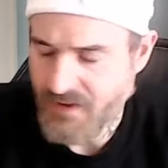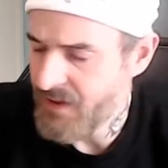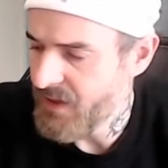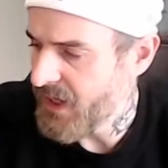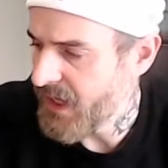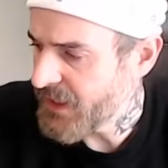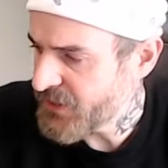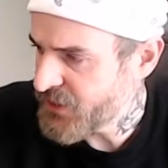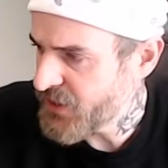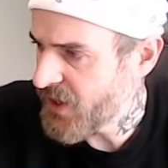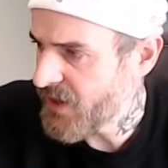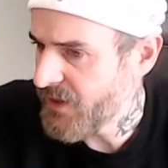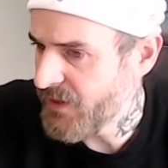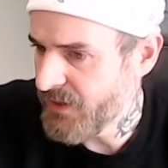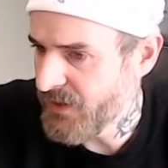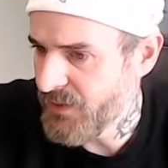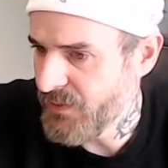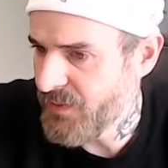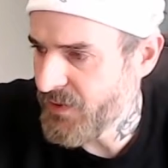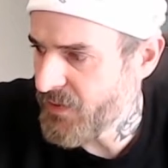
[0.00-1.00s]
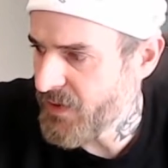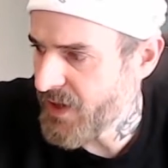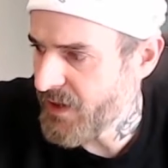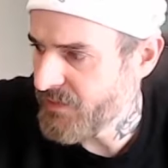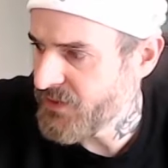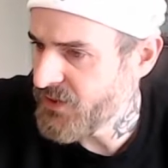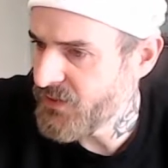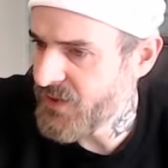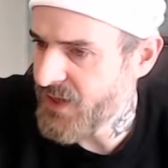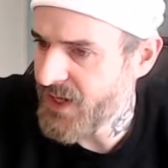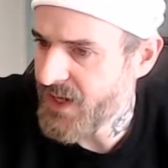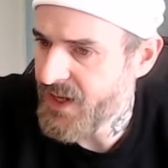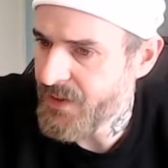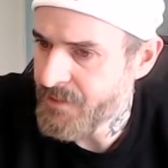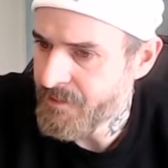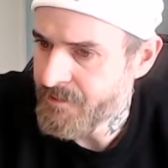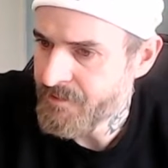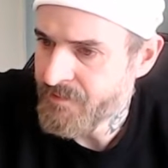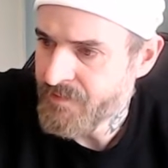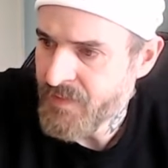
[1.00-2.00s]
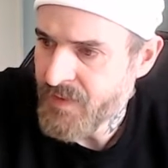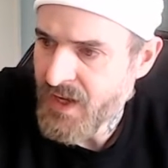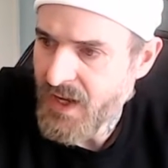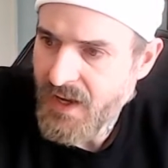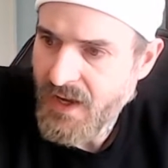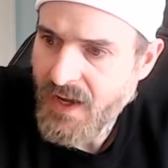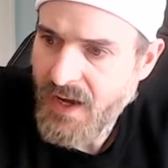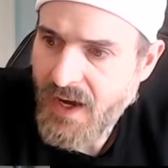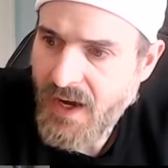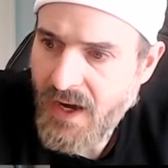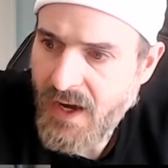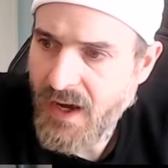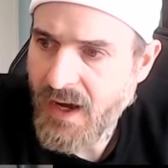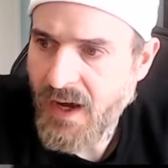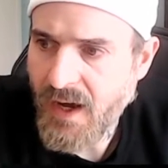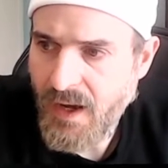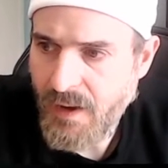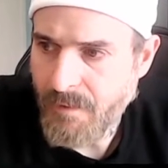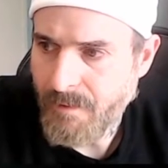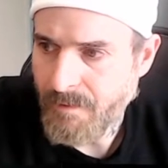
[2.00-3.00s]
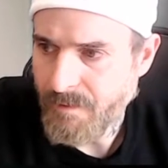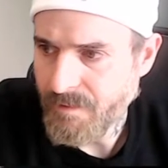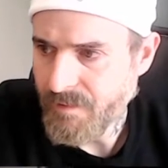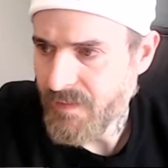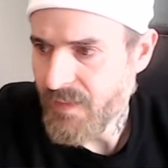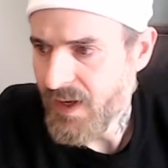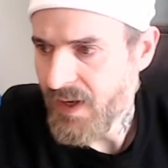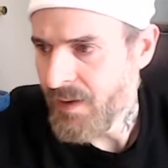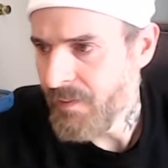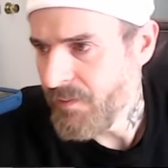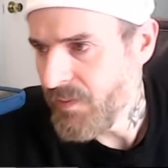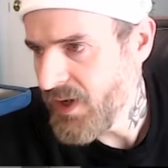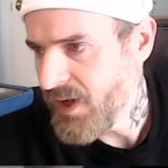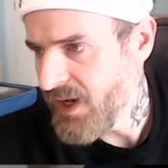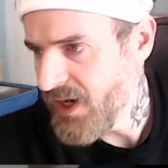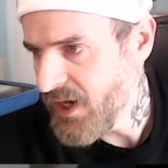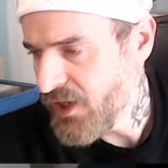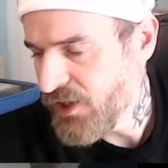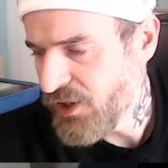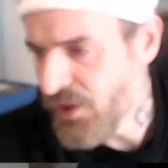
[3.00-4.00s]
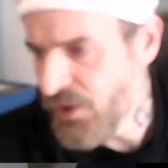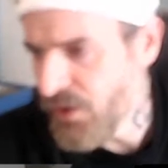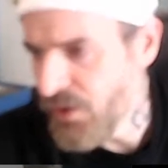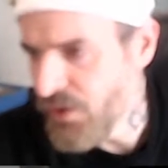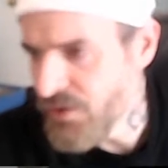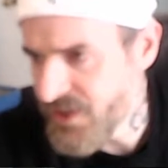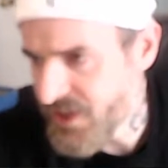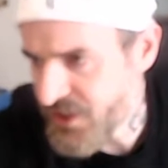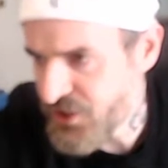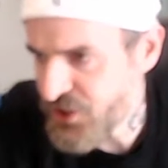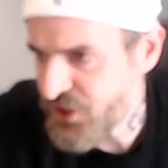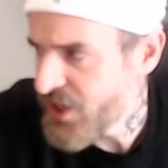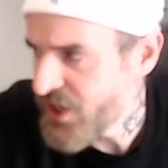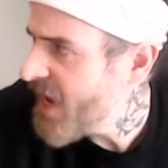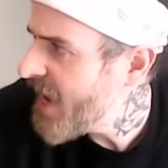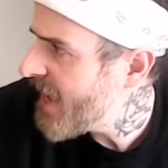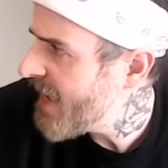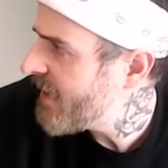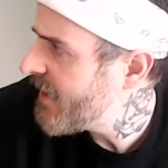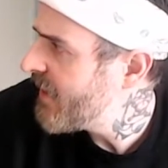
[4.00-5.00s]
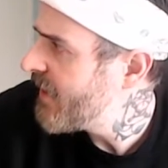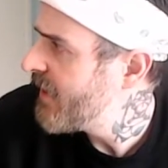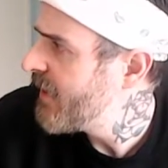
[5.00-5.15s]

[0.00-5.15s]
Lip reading: I'll talk a little bit while I'm doing it. I'm going to close the chat